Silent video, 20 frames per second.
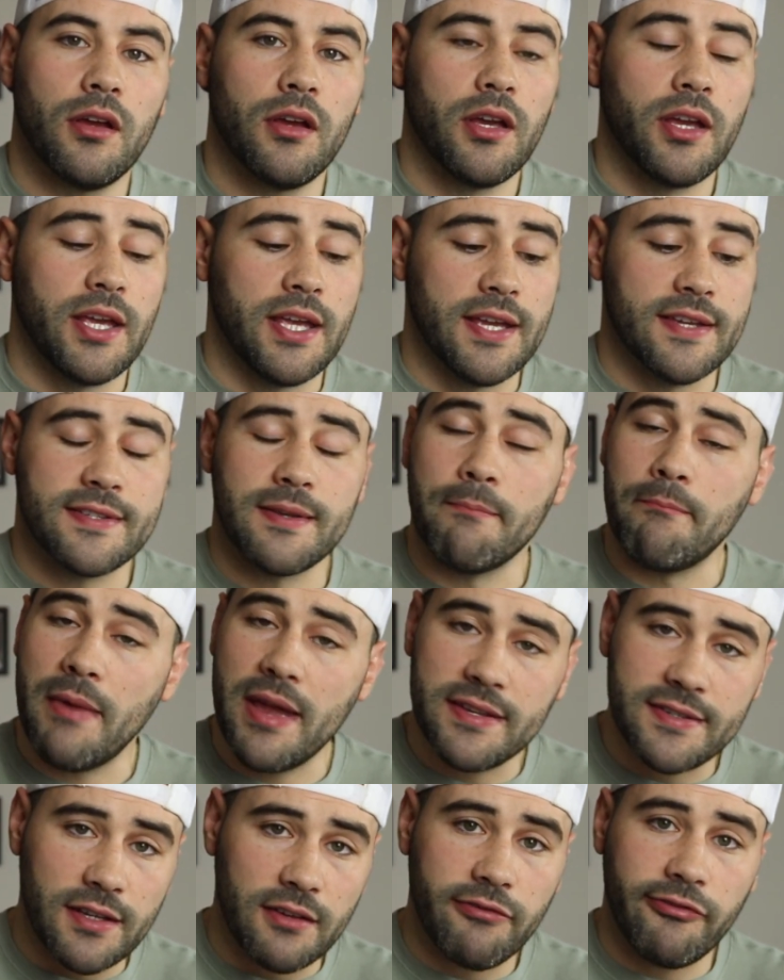He has
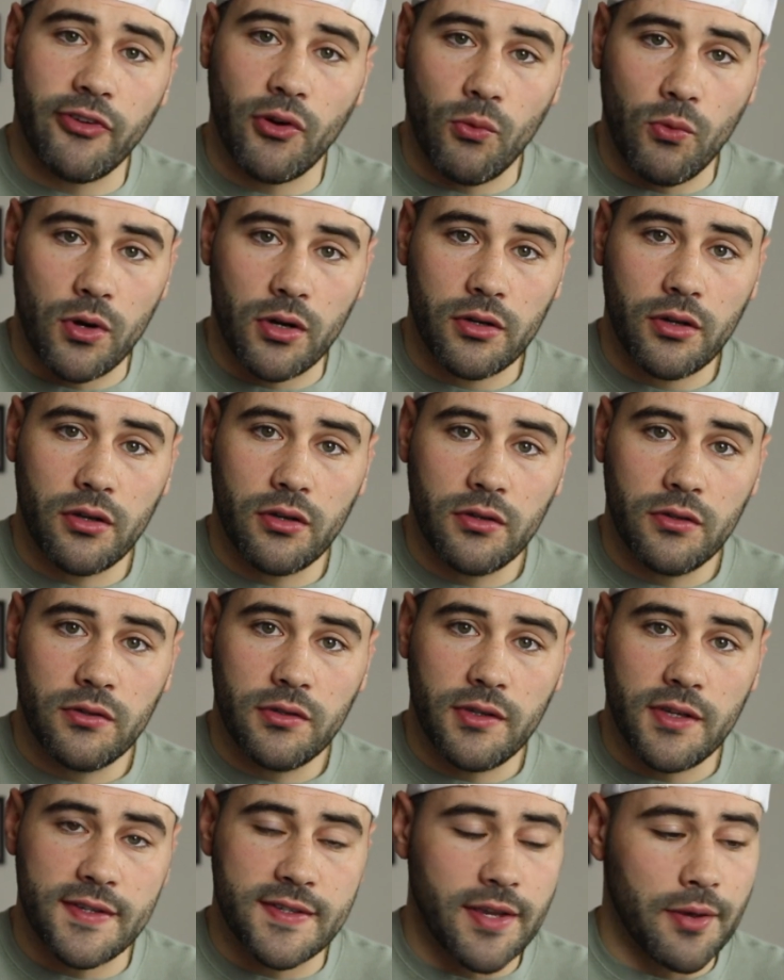amazing footwork.
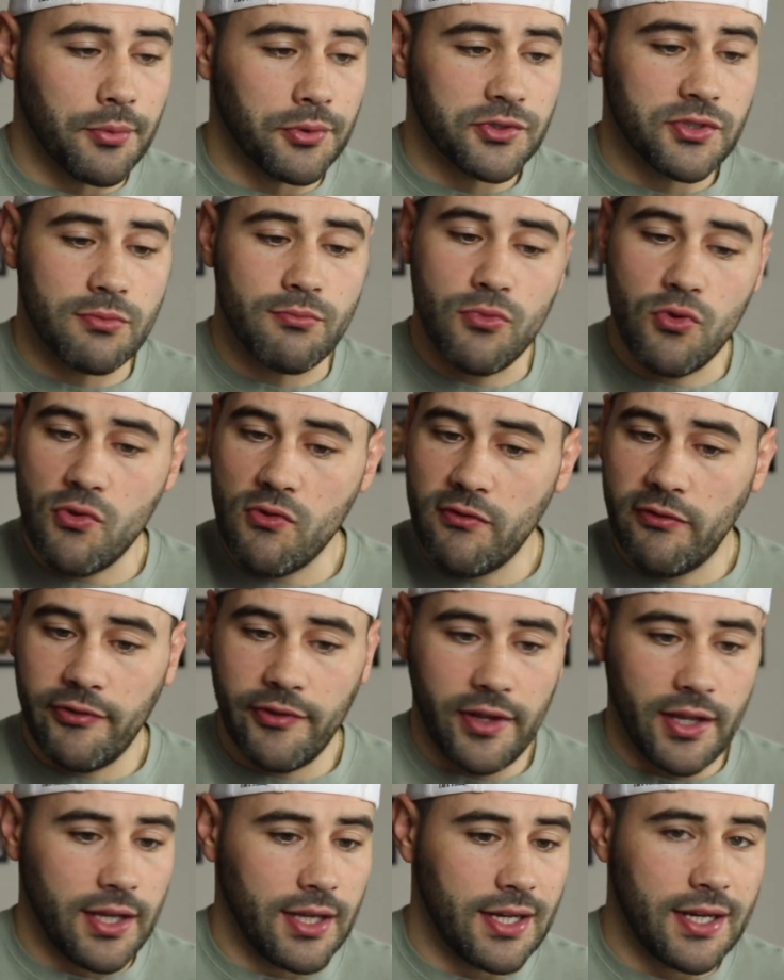He's able to move
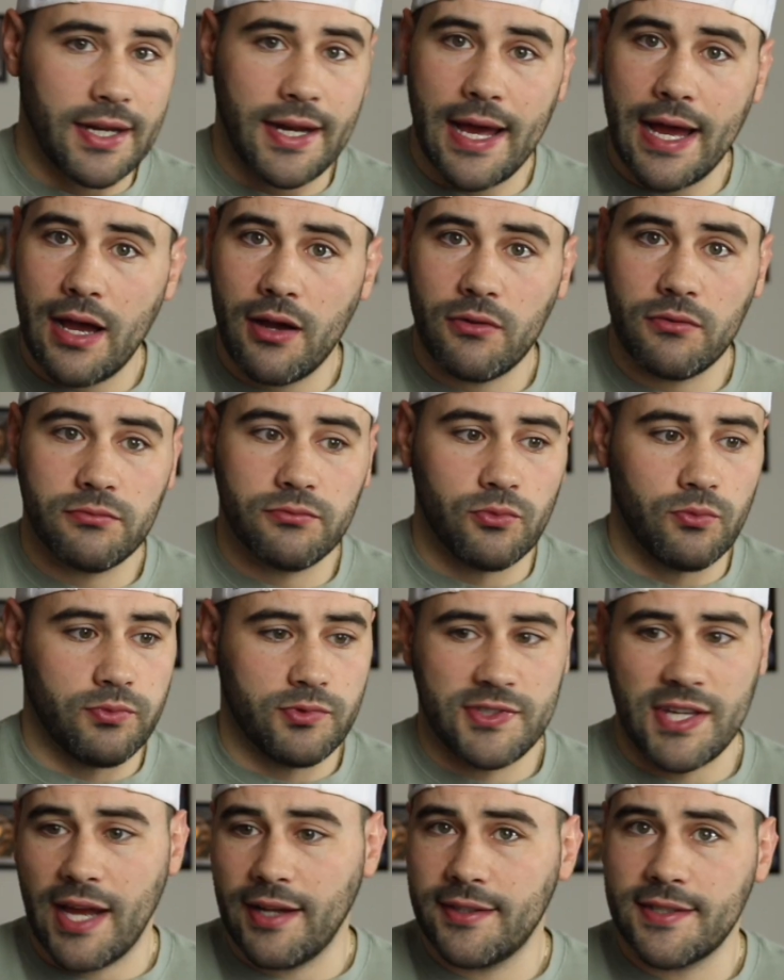in and out,
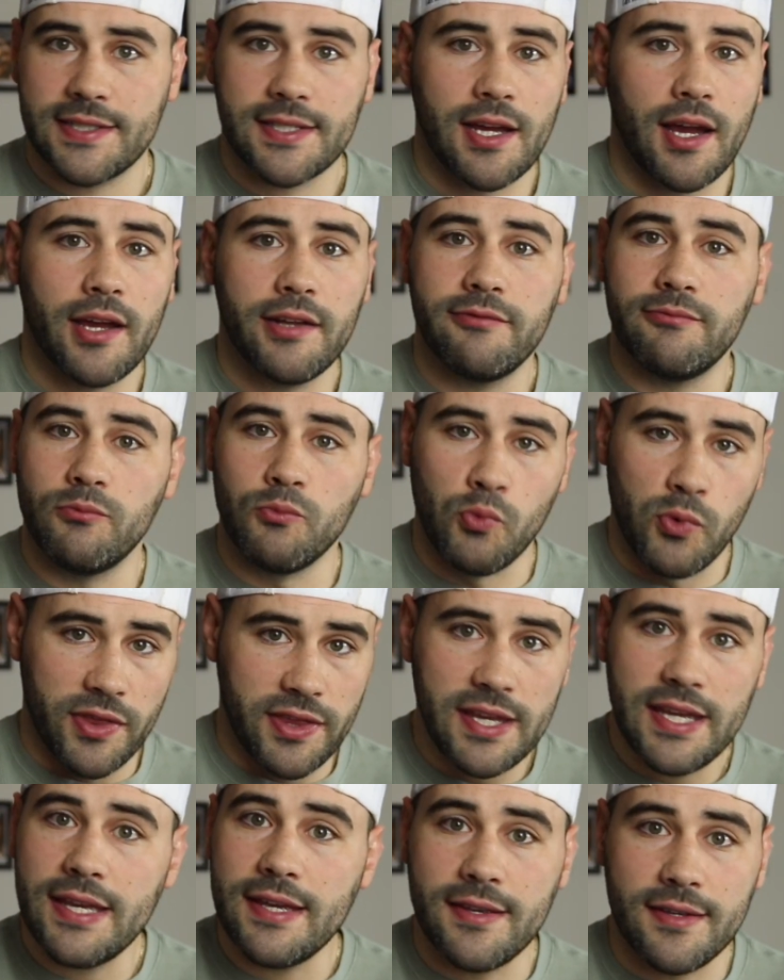side to side with
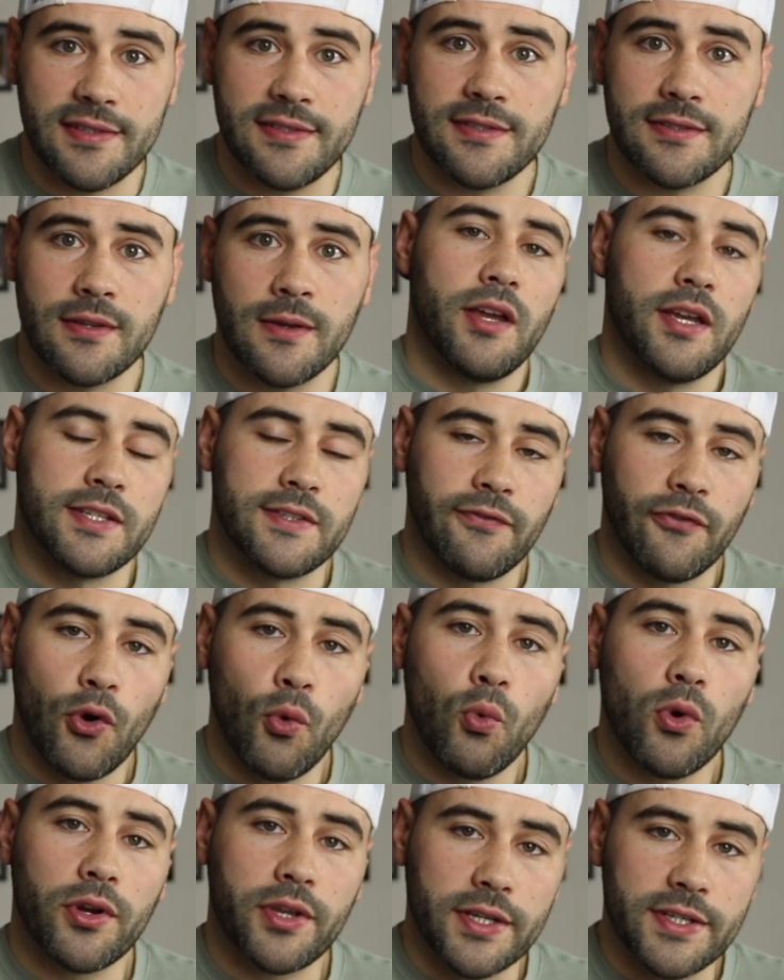ease. His
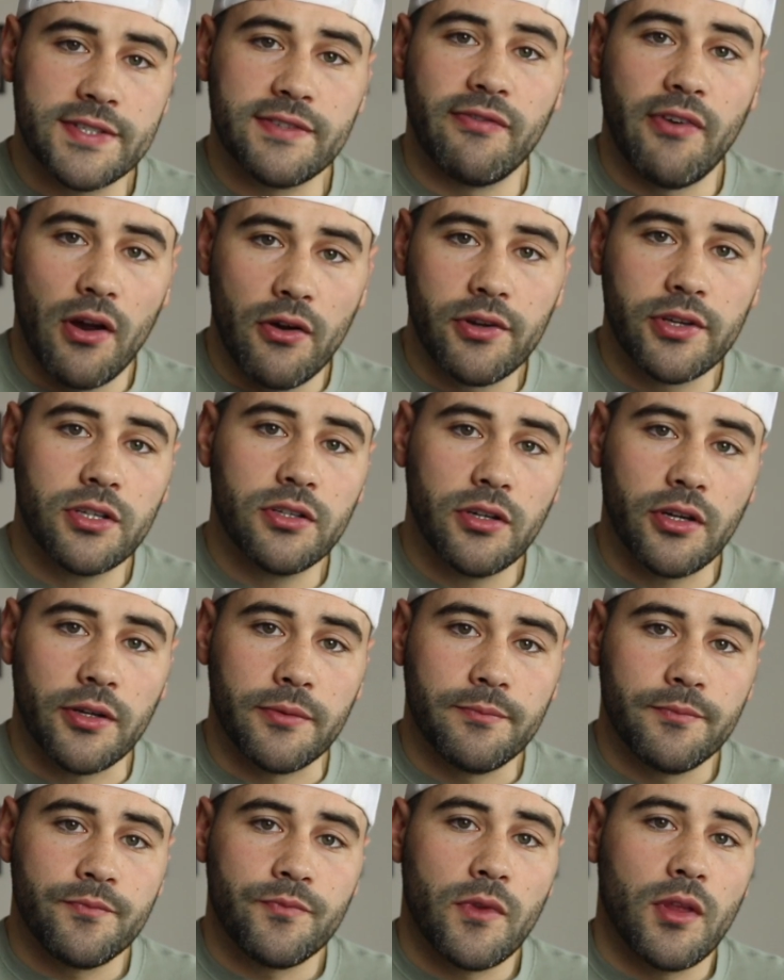footwork is very good,
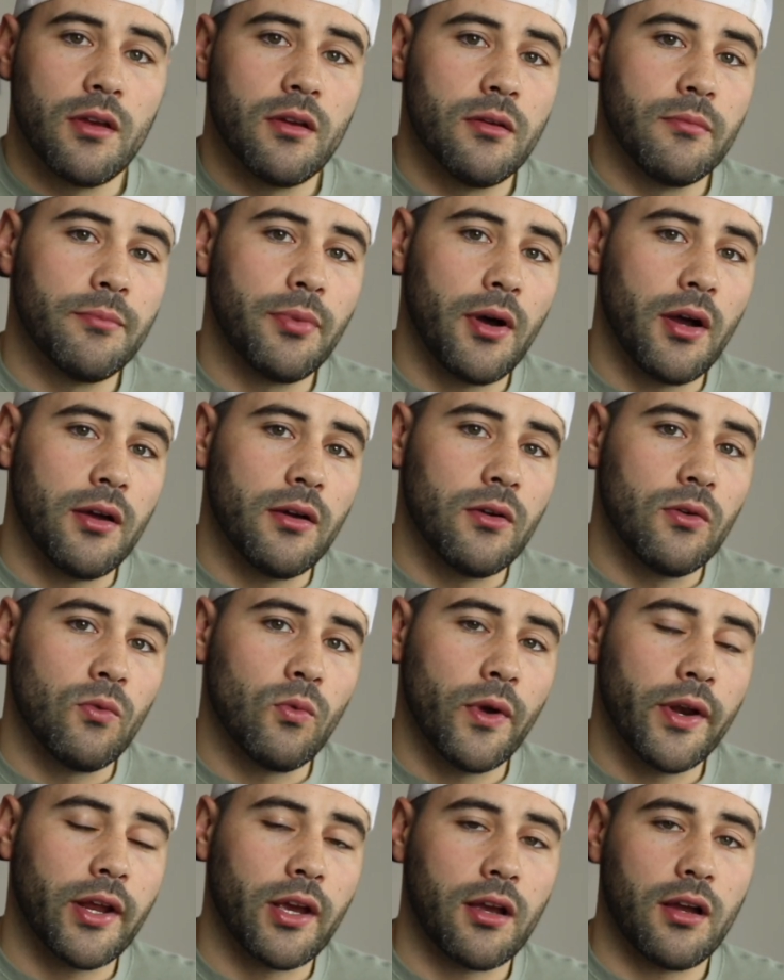but
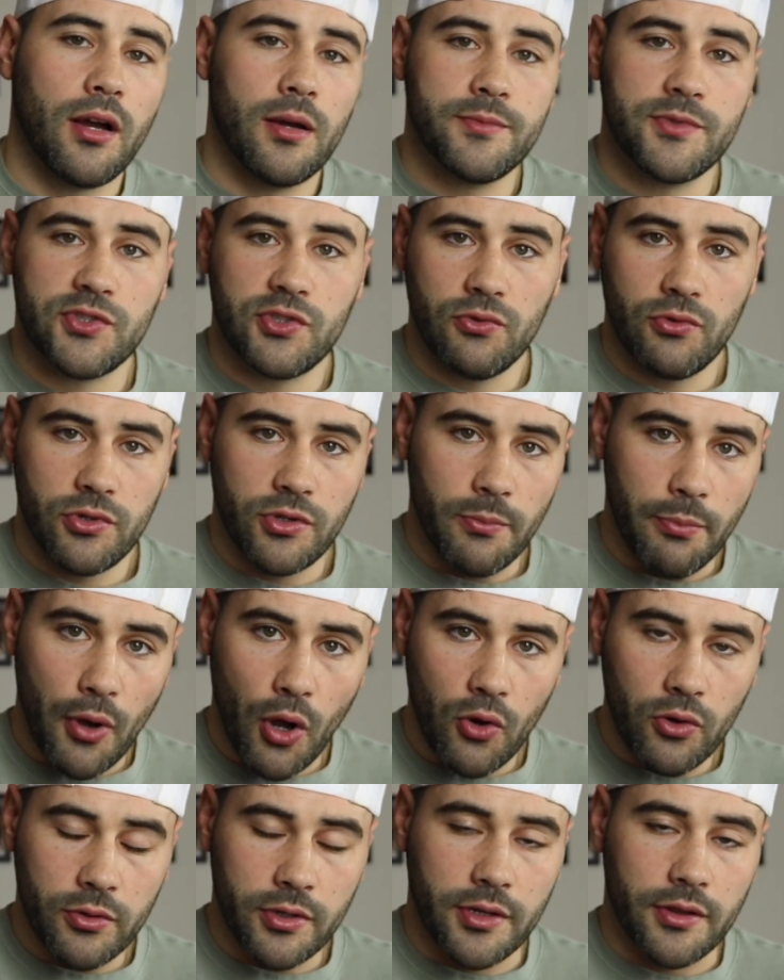when it comes to an
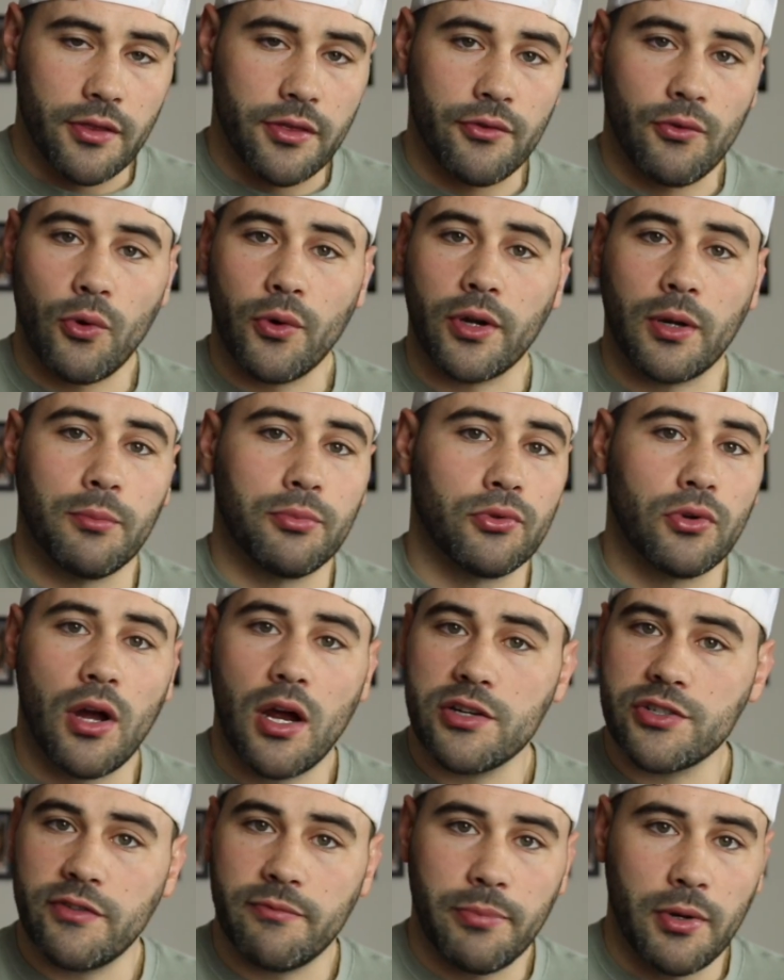opponent throwing a
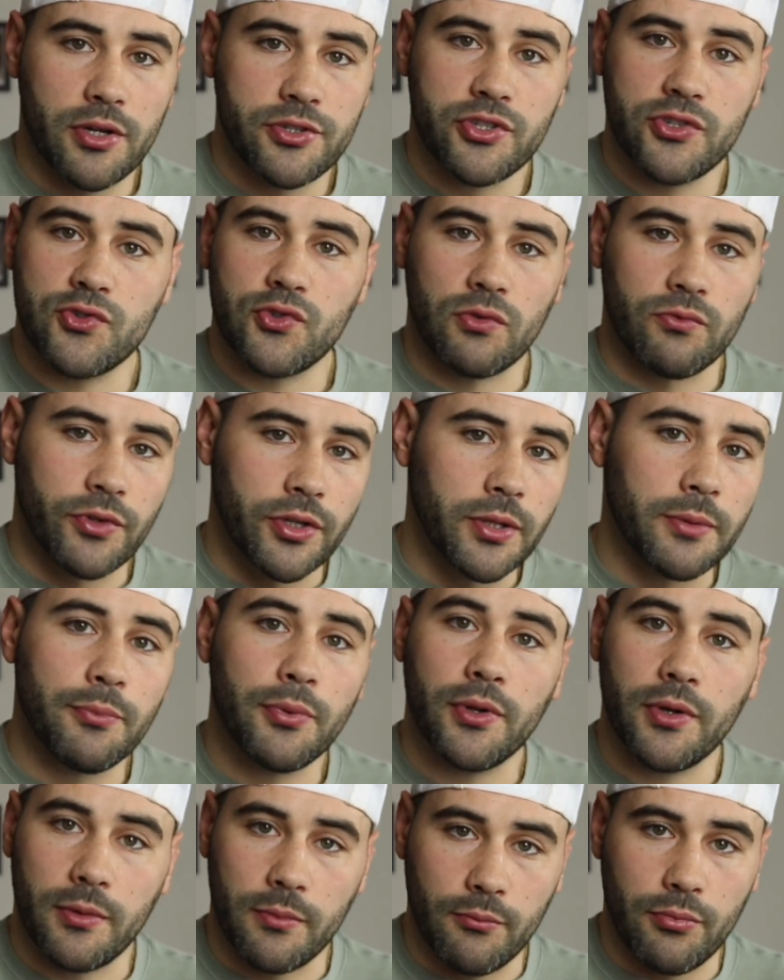barrage of punches or really
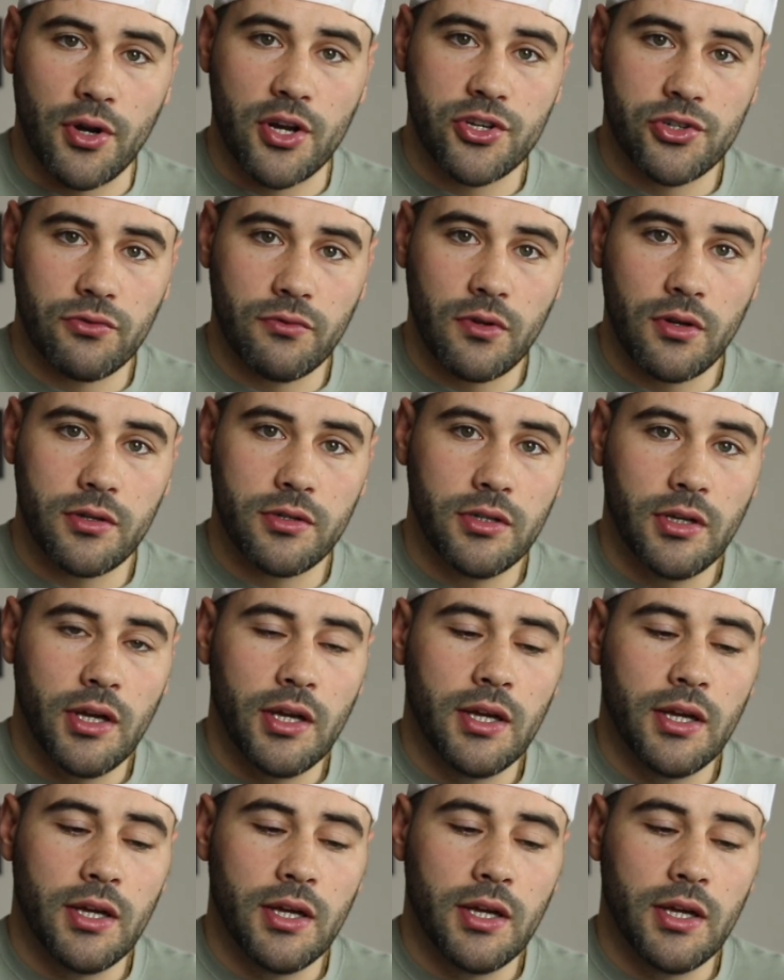putting pressure on,